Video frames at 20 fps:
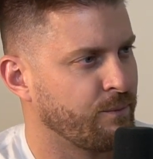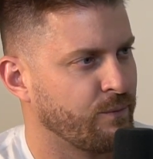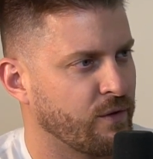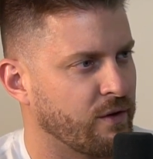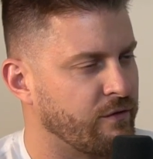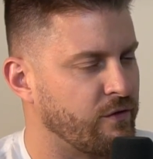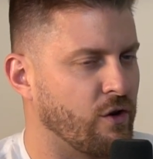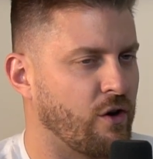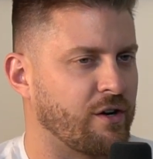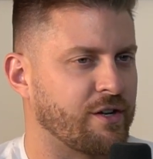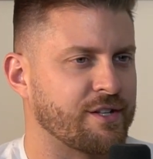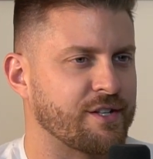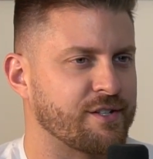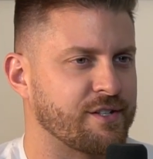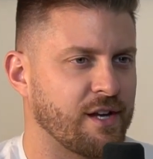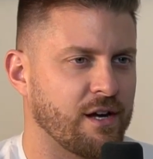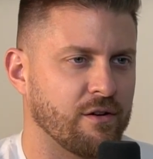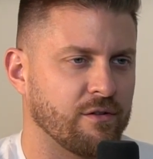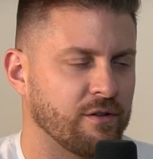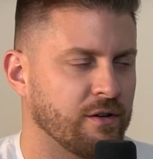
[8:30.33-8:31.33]
if Giannis is
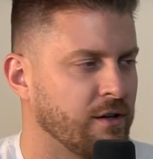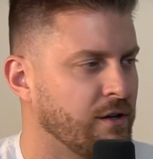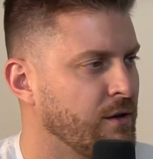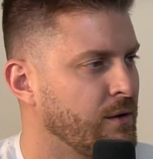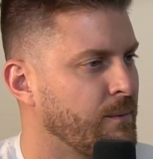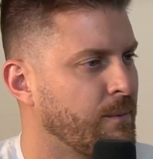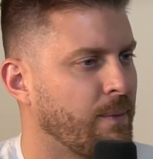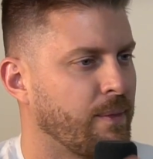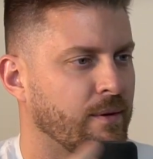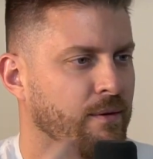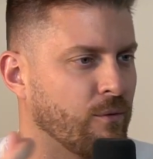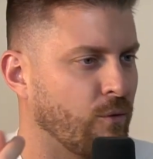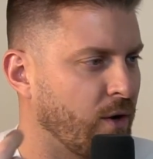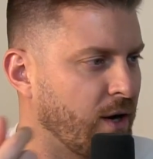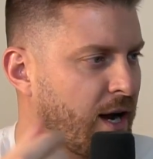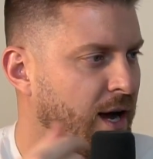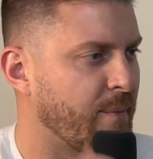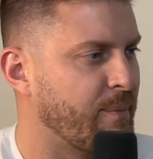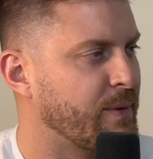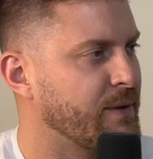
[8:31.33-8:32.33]
out. What
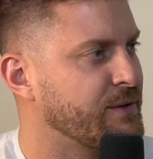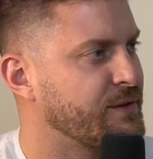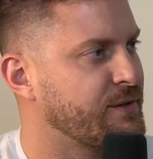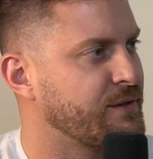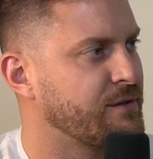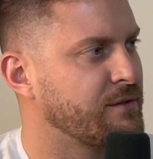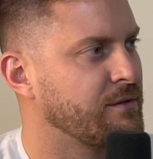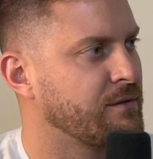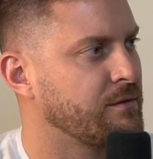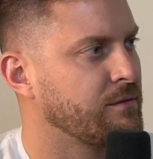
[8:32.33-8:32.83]
happens?